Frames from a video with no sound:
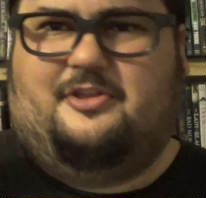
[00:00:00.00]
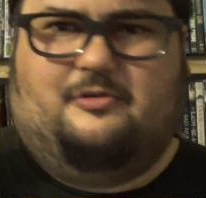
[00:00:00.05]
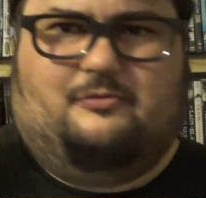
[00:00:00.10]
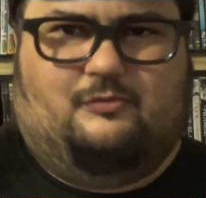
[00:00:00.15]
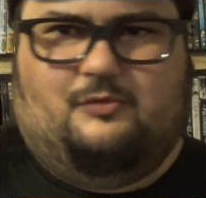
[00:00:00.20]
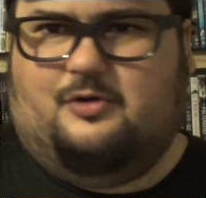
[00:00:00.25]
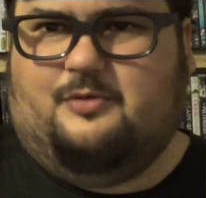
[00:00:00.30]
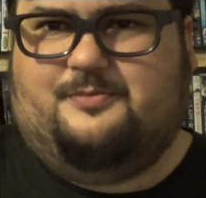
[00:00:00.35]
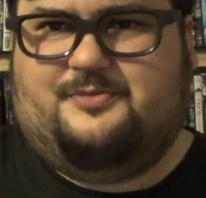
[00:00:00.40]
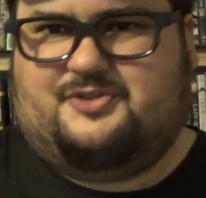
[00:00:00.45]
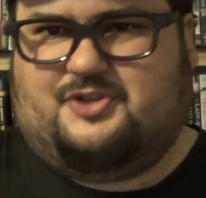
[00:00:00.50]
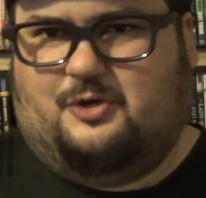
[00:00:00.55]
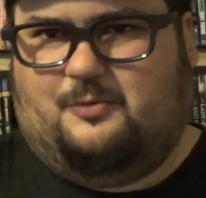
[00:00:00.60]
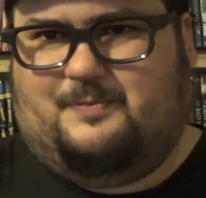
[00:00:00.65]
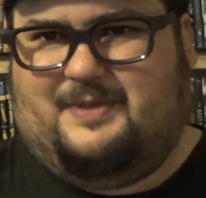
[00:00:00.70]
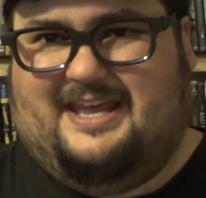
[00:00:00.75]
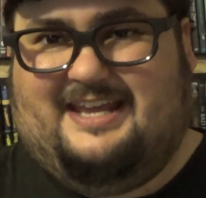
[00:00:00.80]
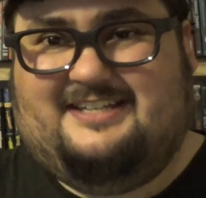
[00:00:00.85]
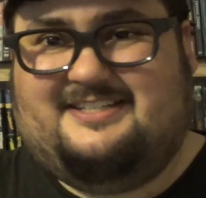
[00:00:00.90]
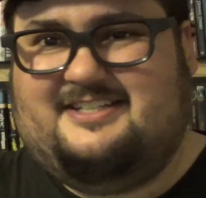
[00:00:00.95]
the rooms are
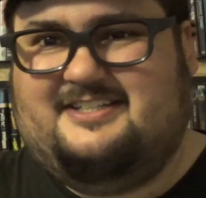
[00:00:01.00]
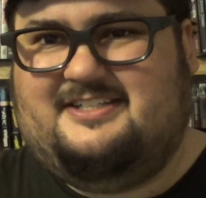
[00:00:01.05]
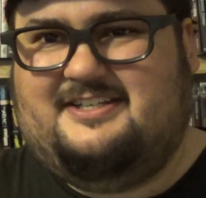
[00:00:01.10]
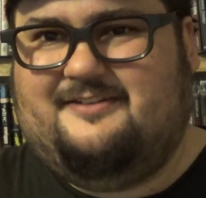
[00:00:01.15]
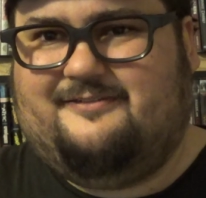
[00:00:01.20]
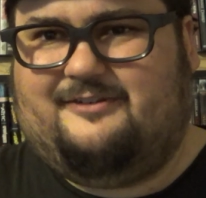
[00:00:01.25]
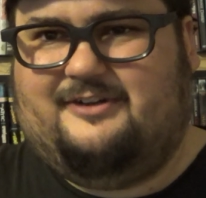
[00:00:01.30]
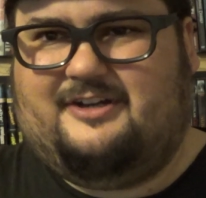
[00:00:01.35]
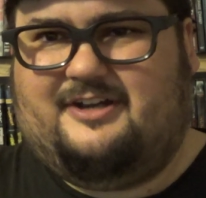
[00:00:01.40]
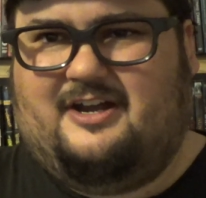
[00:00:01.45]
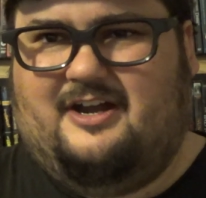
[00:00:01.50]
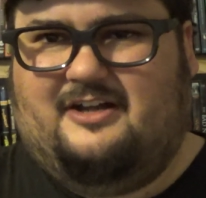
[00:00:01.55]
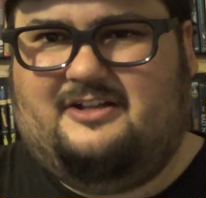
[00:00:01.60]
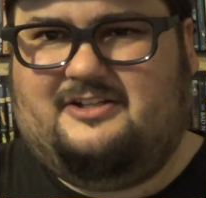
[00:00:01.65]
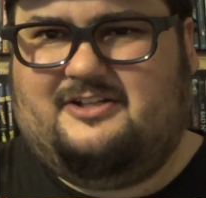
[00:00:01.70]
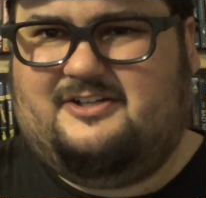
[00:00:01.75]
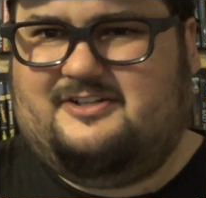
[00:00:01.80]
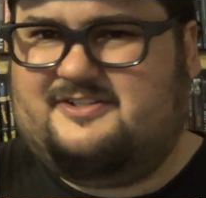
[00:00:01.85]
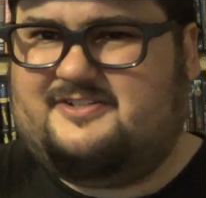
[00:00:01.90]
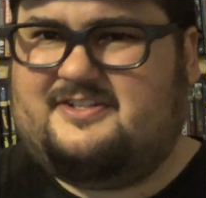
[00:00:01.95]
painted different
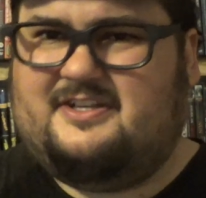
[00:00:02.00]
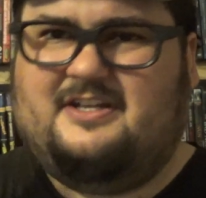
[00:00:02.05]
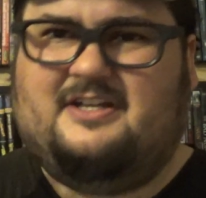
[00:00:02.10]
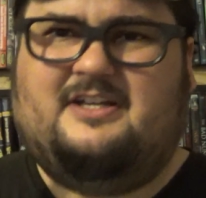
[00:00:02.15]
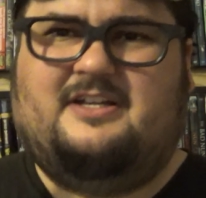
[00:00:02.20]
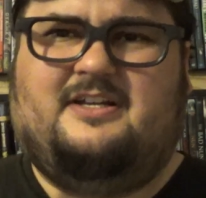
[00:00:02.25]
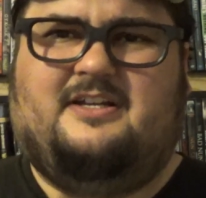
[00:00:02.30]
colors.